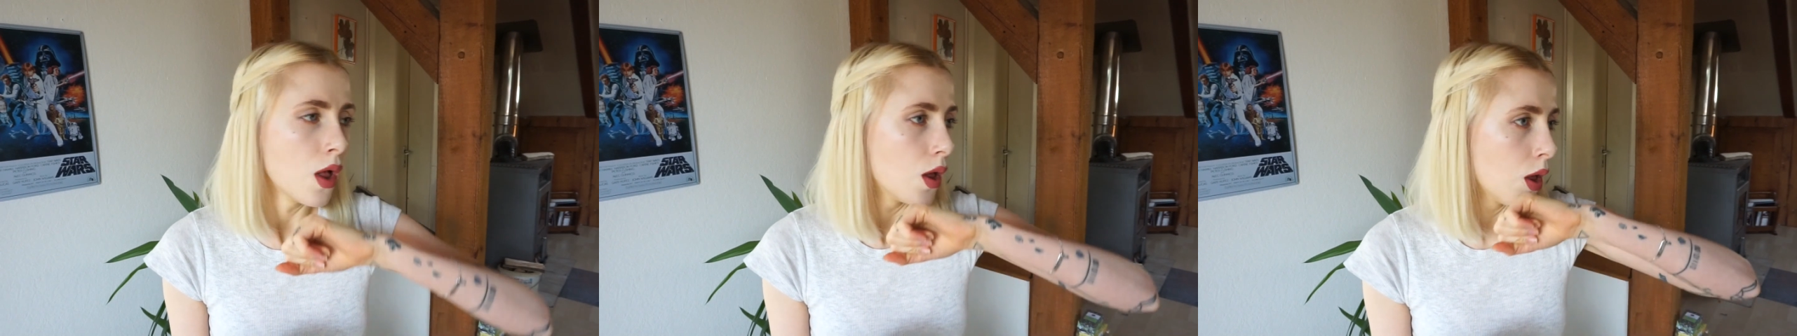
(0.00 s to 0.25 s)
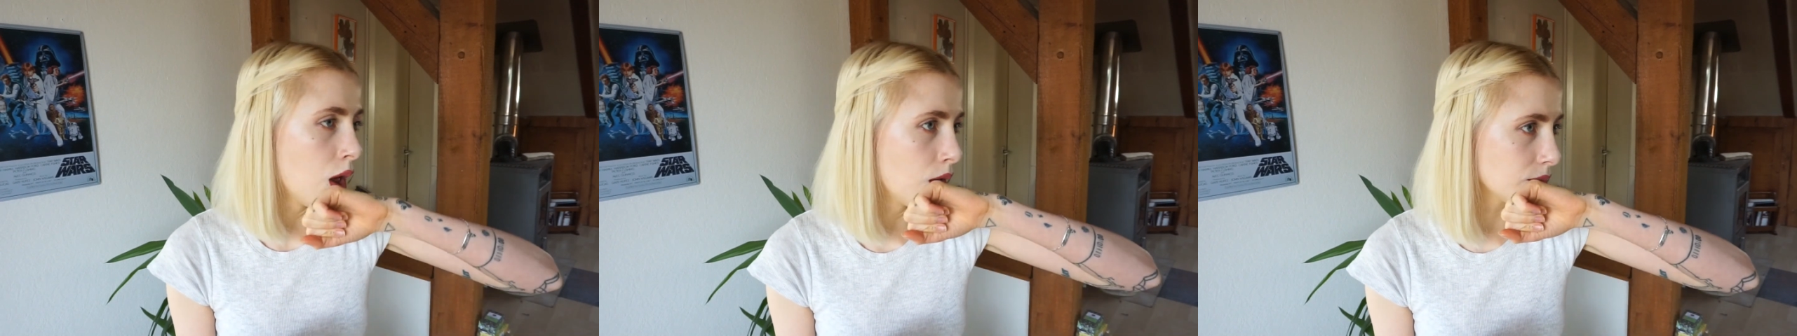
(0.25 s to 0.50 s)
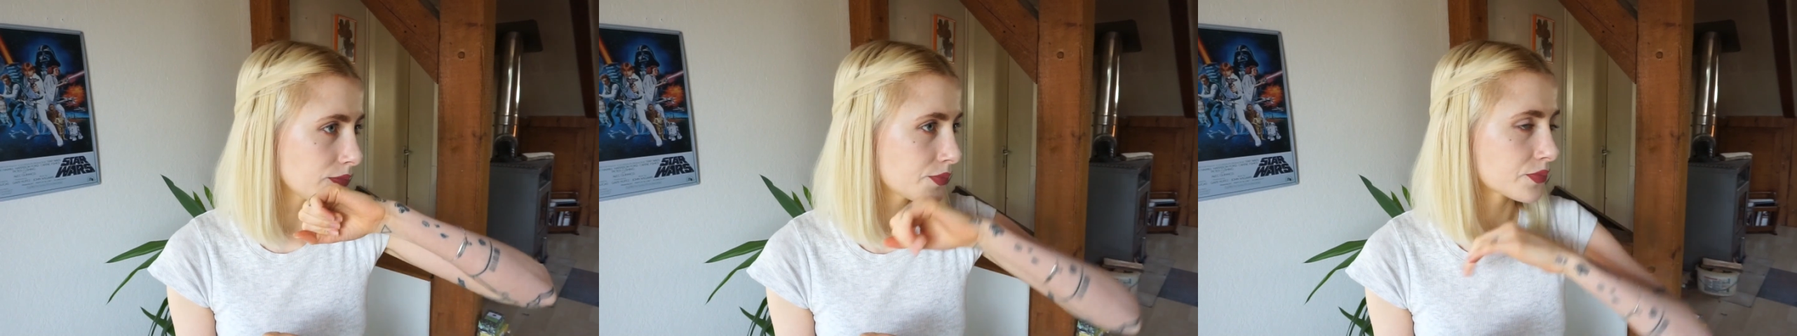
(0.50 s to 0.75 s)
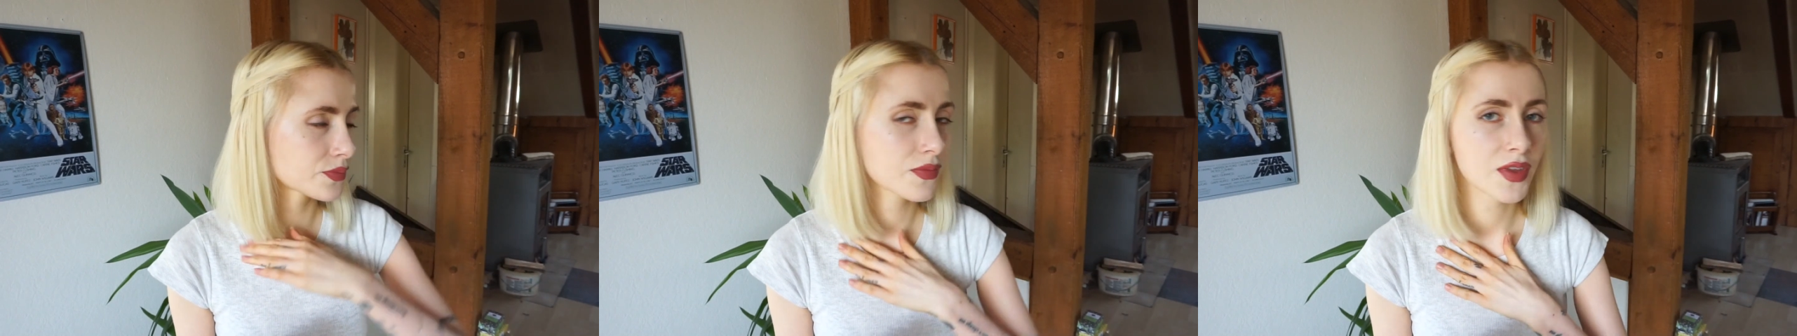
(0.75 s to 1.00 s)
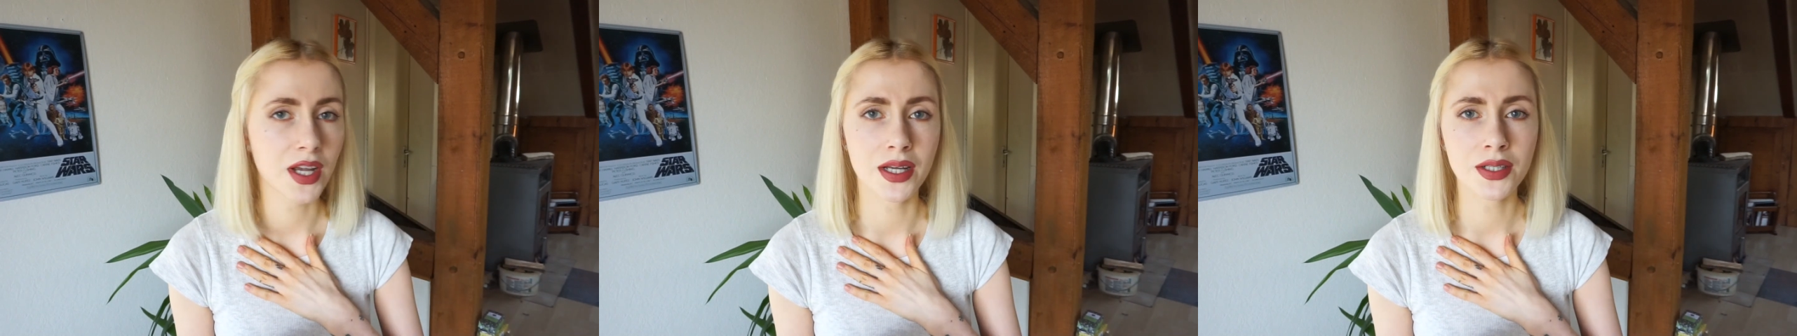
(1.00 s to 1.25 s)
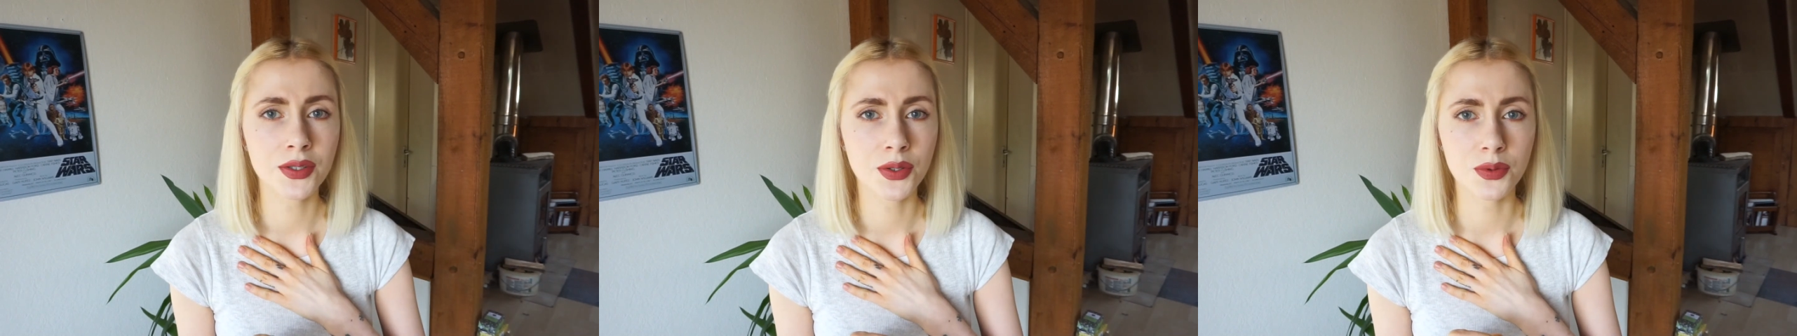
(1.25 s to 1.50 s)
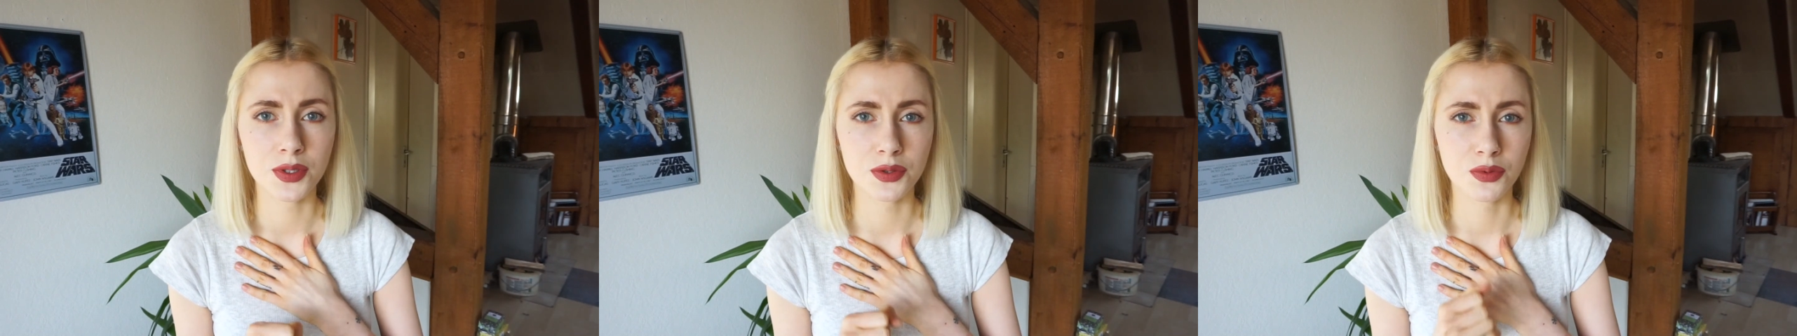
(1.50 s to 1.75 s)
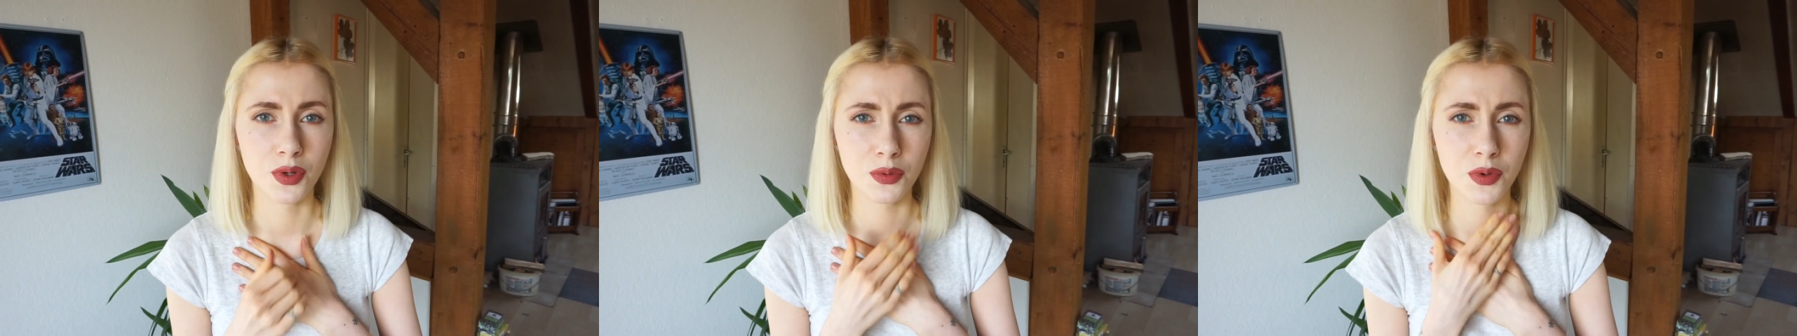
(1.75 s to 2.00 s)
I don't know
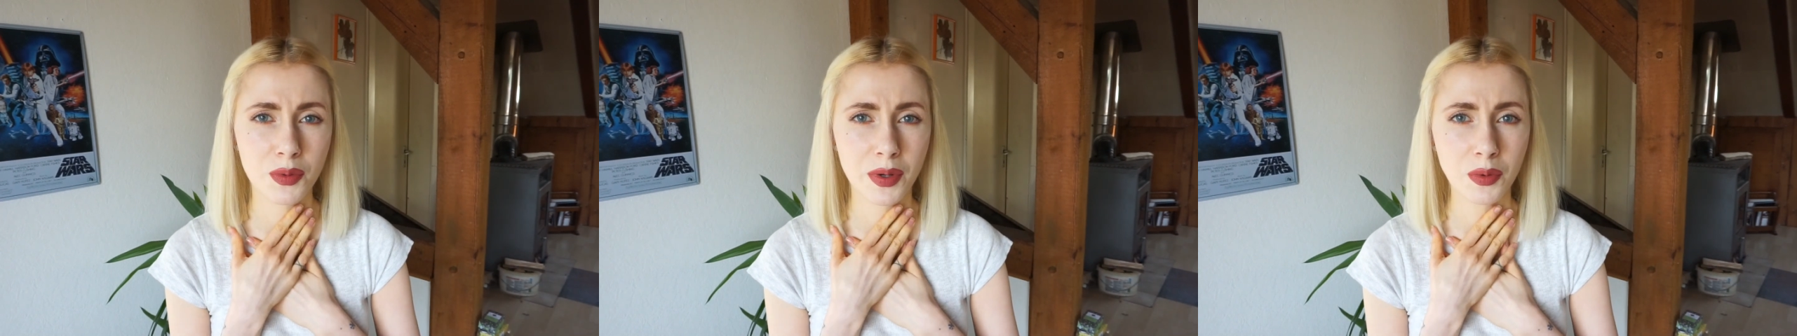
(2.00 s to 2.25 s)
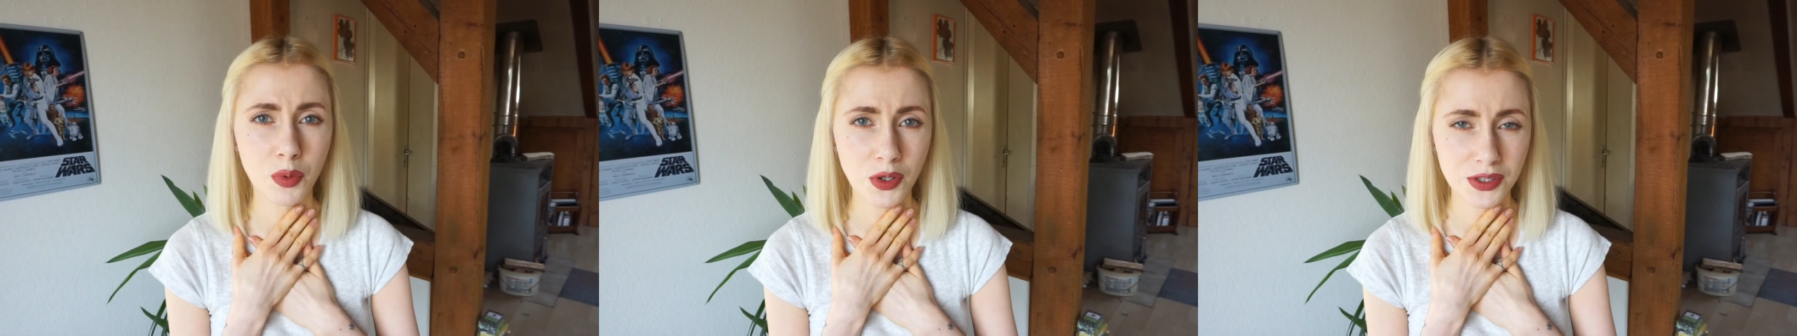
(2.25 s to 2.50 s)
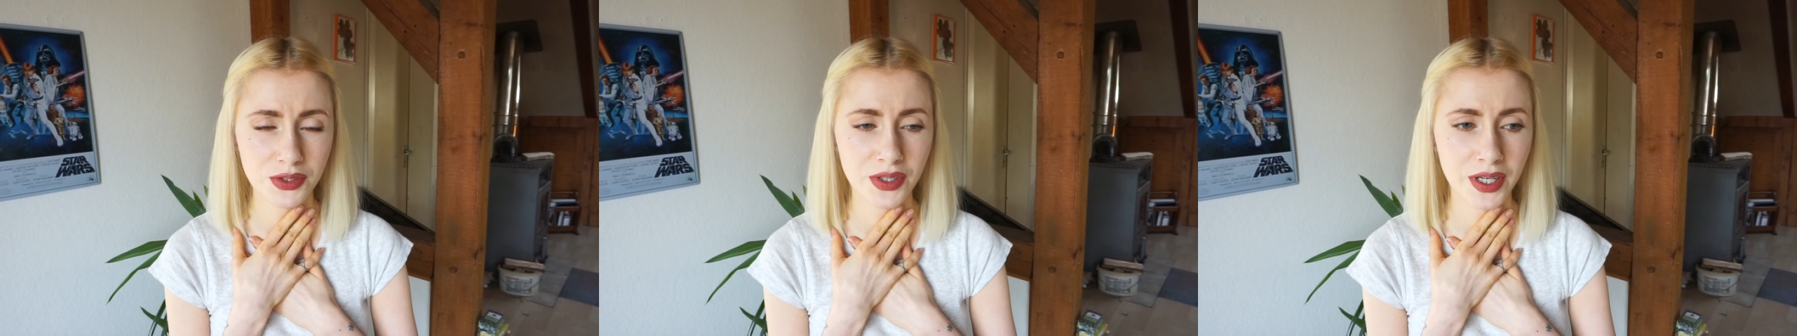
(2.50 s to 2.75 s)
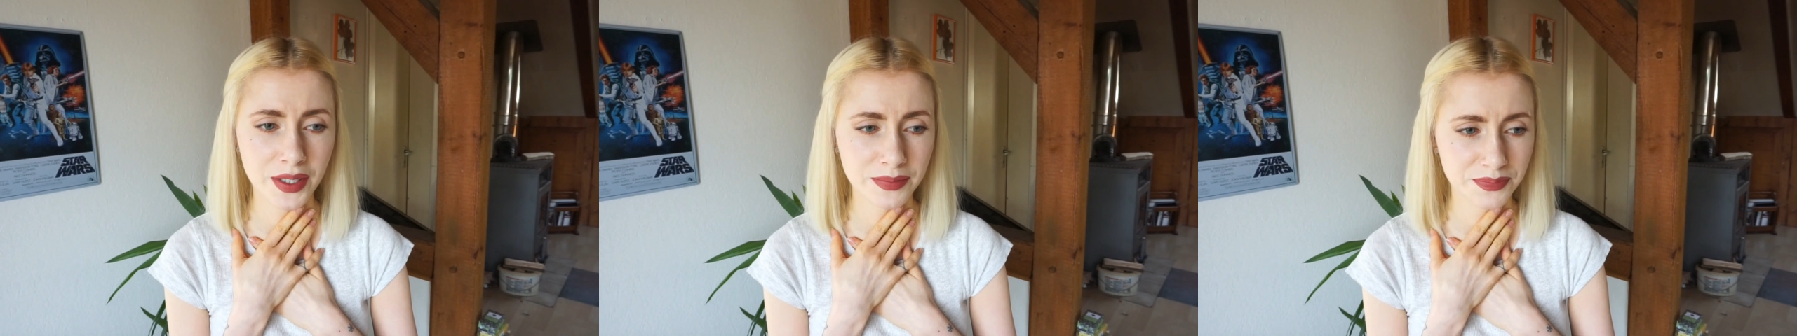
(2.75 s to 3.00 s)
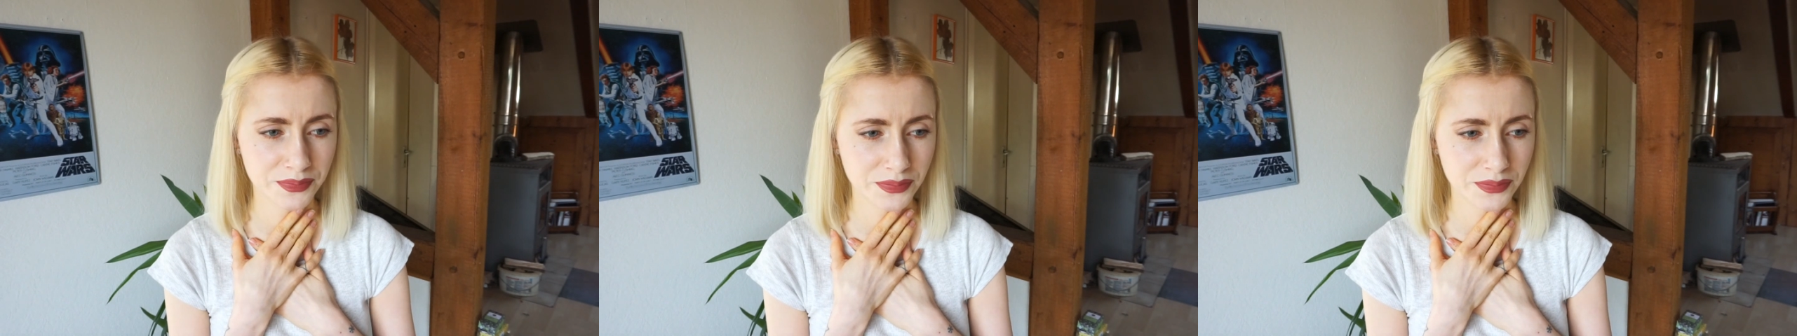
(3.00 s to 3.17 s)
what's wrong with my voice today.